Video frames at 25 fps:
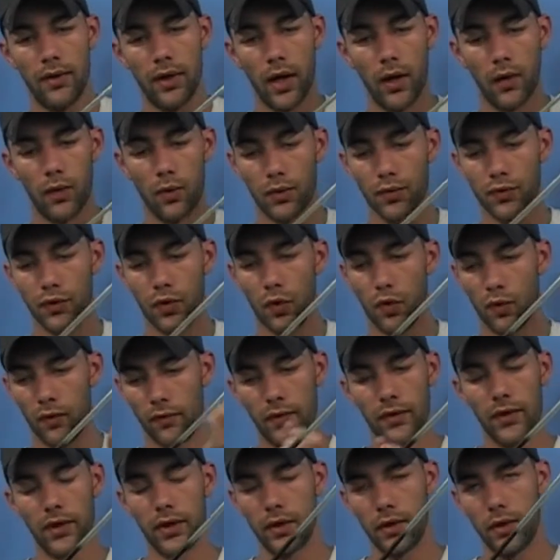that goes
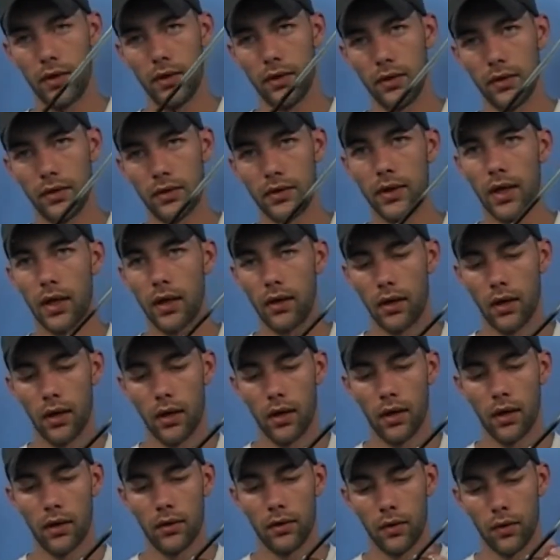over the
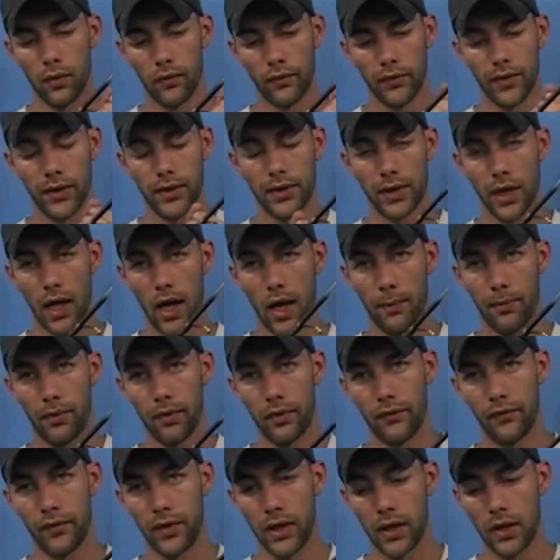top
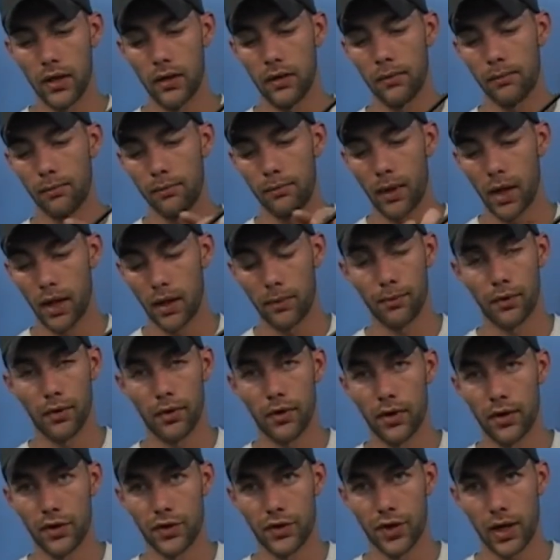of the bottom part
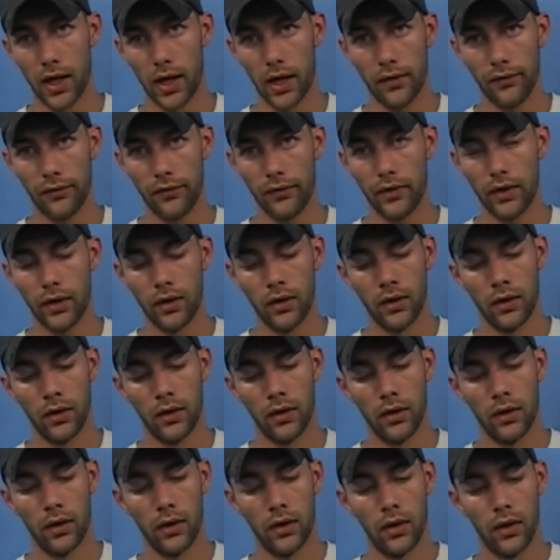of the shaft.
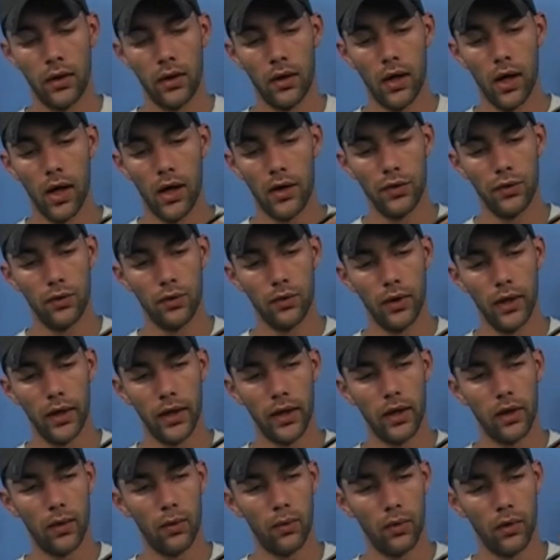I do
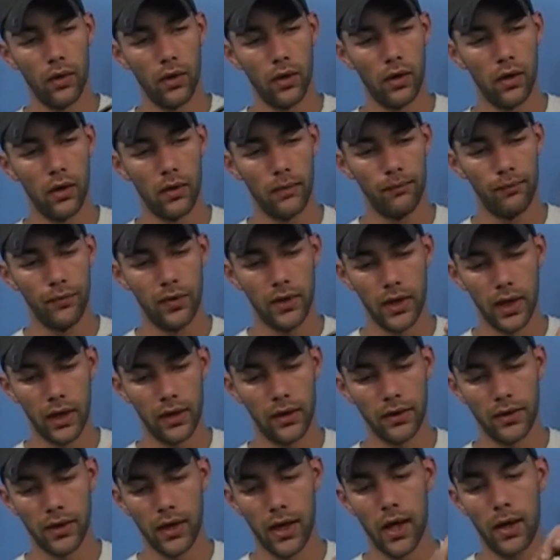like it where you take
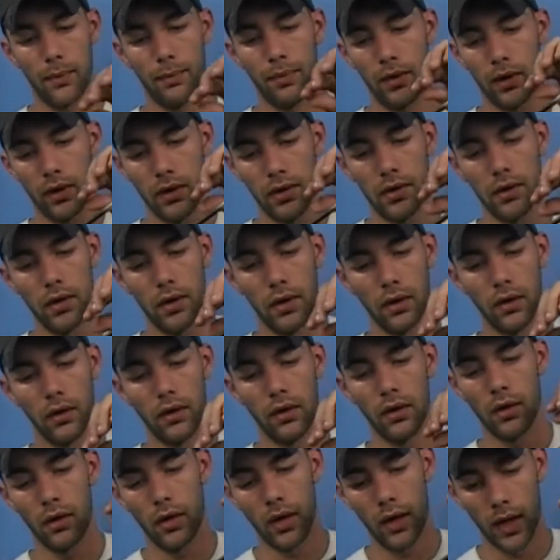the top and it
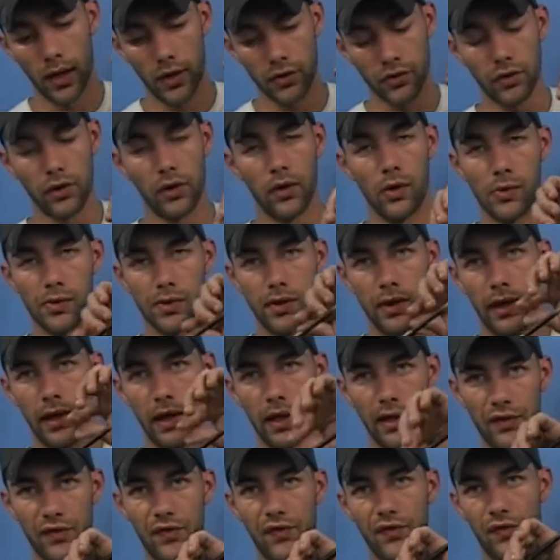actually goes
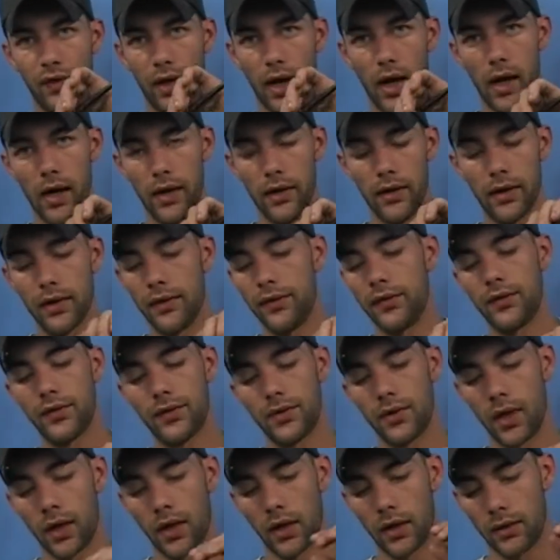inside the
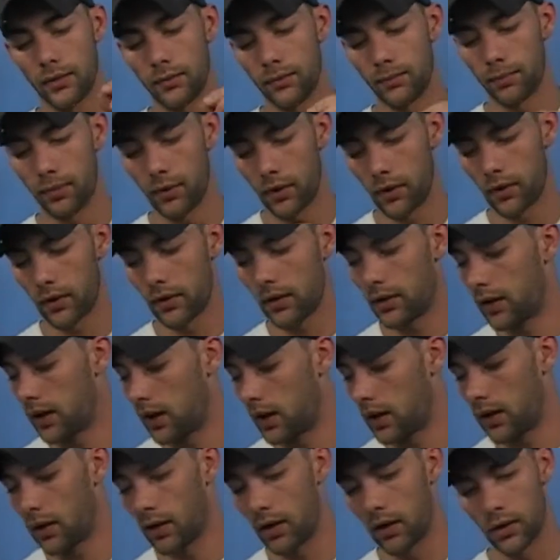second part of
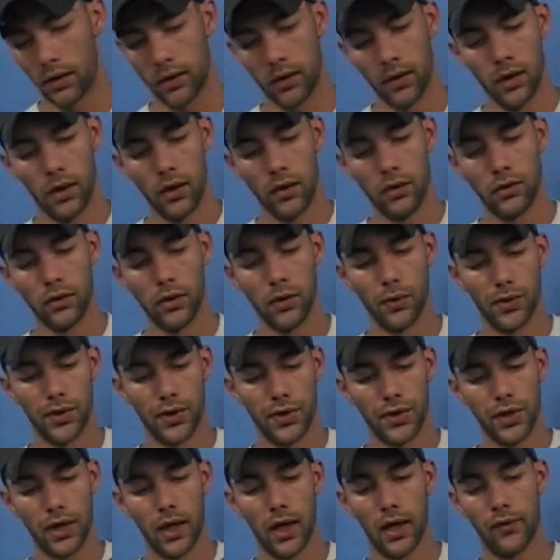the lower
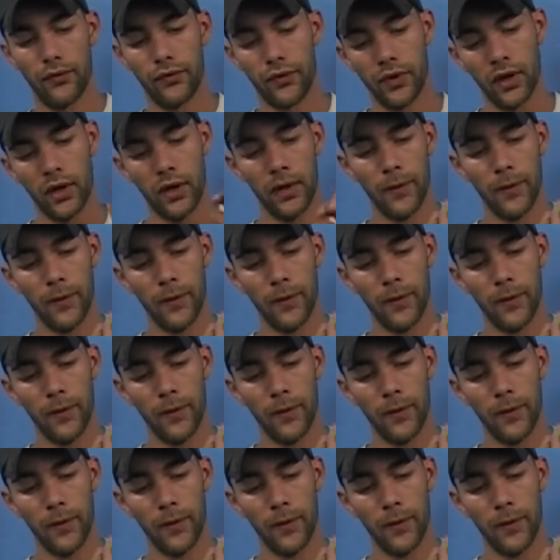shaft.